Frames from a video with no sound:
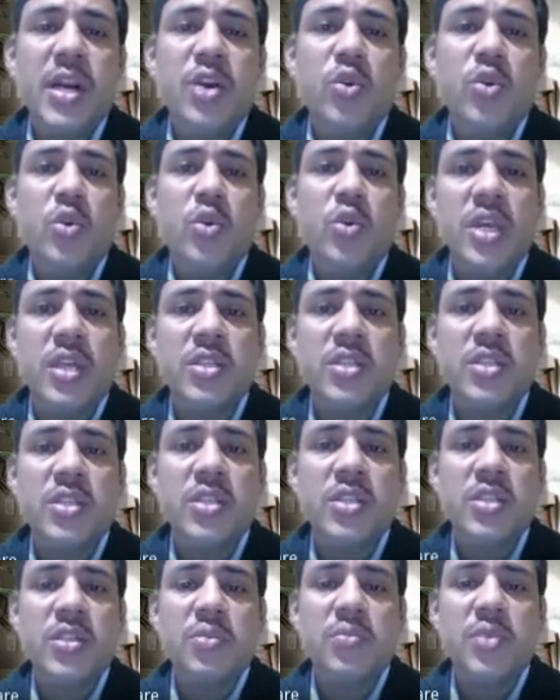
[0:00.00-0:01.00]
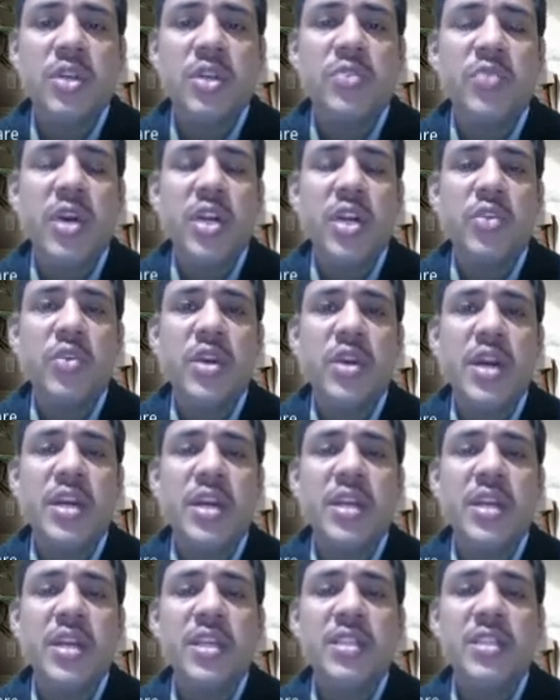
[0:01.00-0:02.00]
voltage, means whatever rating
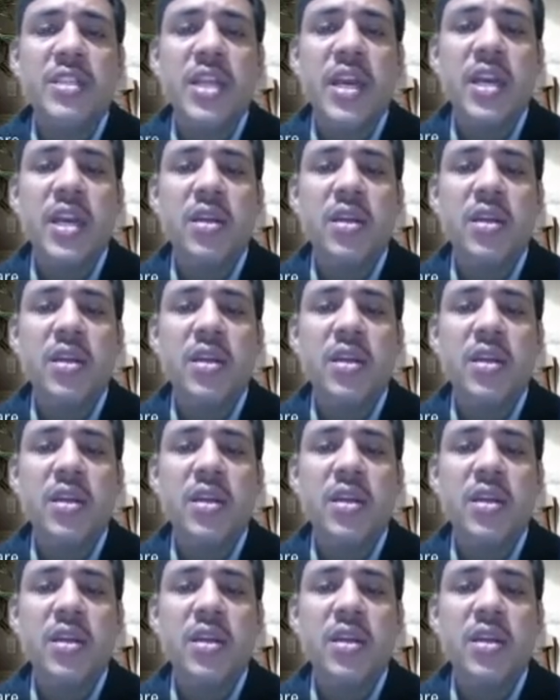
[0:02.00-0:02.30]
is there,